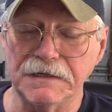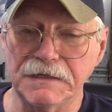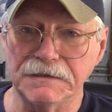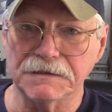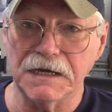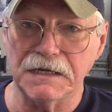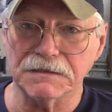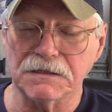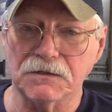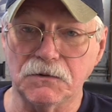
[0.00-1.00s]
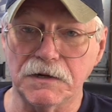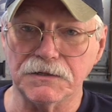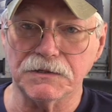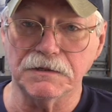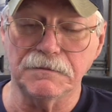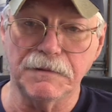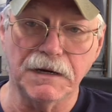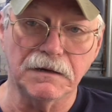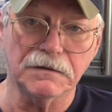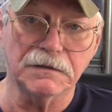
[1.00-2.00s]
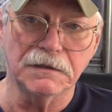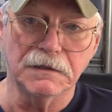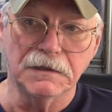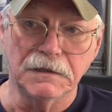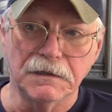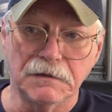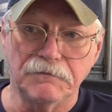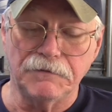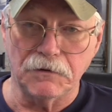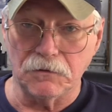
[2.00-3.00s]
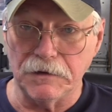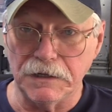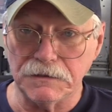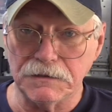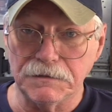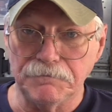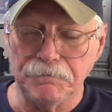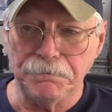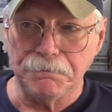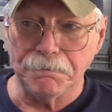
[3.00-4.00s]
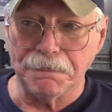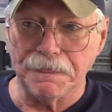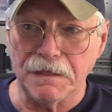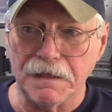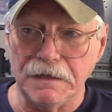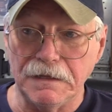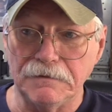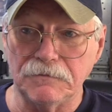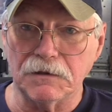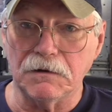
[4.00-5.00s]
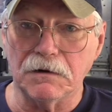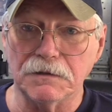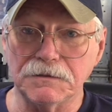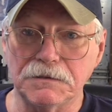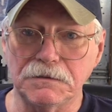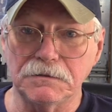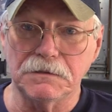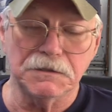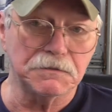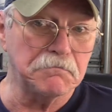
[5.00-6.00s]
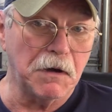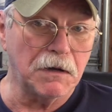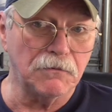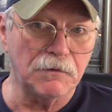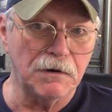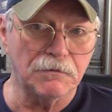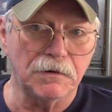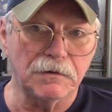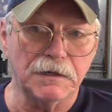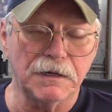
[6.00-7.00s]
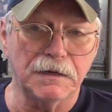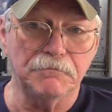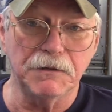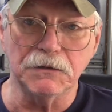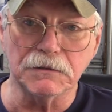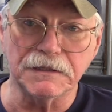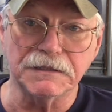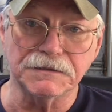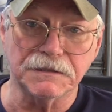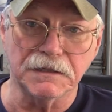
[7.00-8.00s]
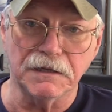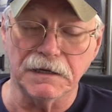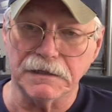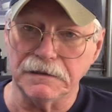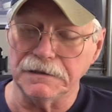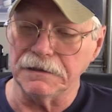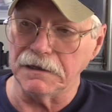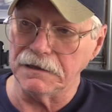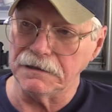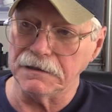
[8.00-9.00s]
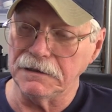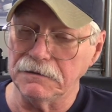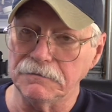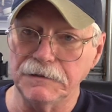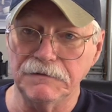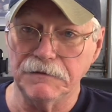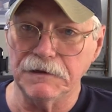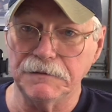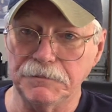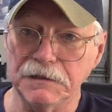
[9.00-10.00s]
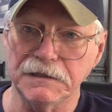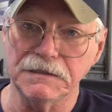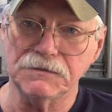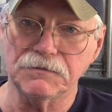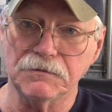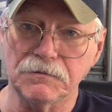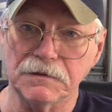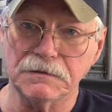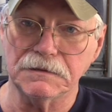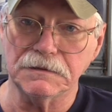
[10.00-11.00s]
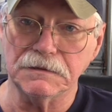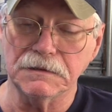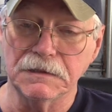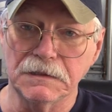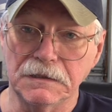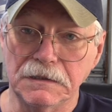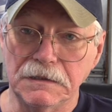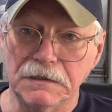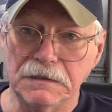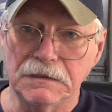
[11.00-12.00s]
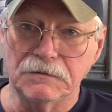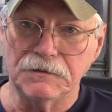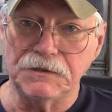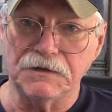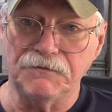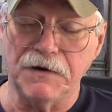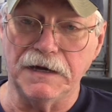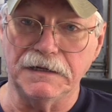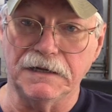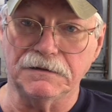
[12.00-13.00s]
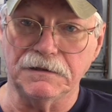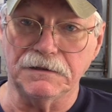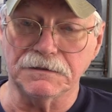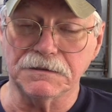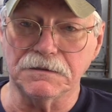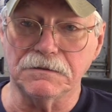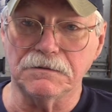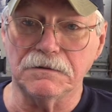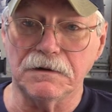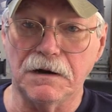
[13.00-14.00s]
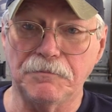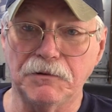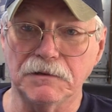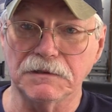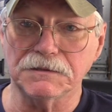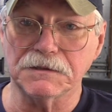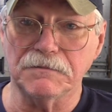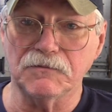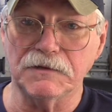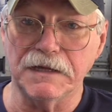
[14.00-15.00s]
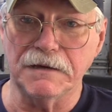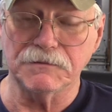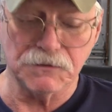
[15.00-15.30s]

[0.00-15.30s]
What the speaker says: He has asked a question about photo etch in regards to his model railroading and buildings and the like, and I think he'll be very pleased with what you can find out there. So I'll put a little something with that.